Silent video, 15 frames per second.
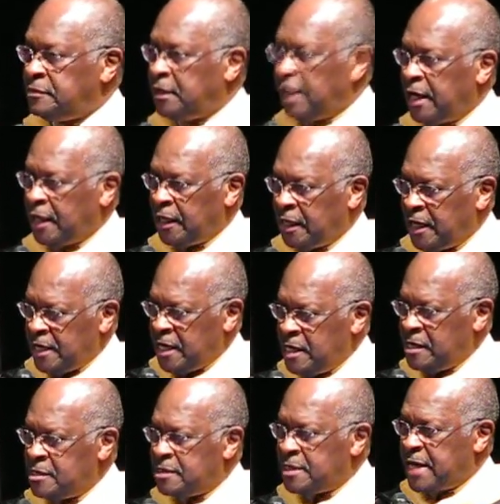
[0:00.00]
and
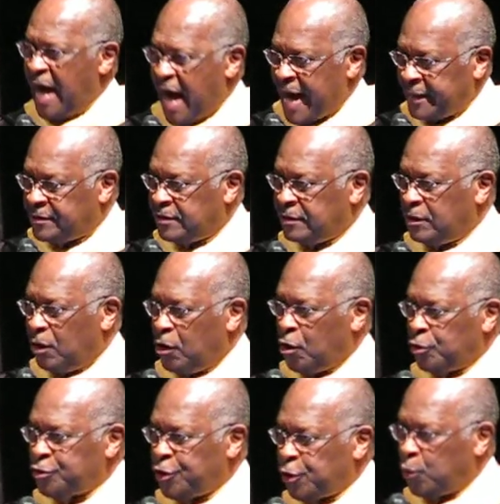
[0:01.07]
lean not
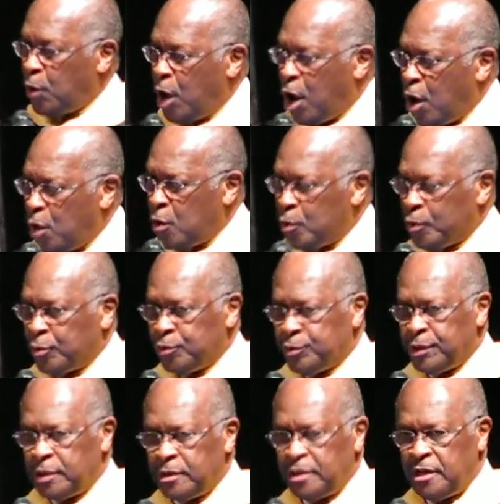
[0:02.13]
on your
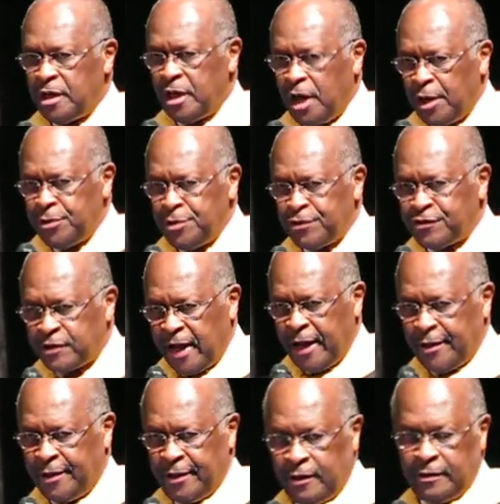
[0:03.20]
own
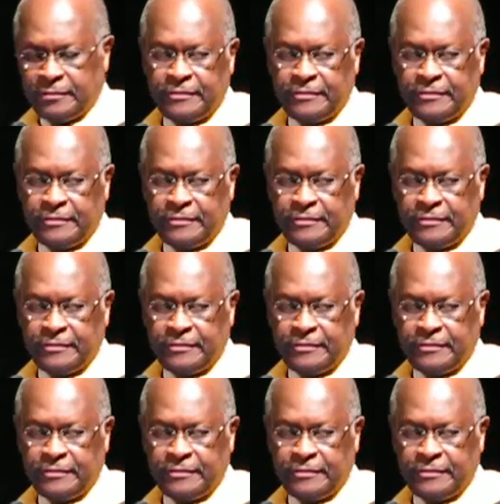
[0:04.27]
understanding.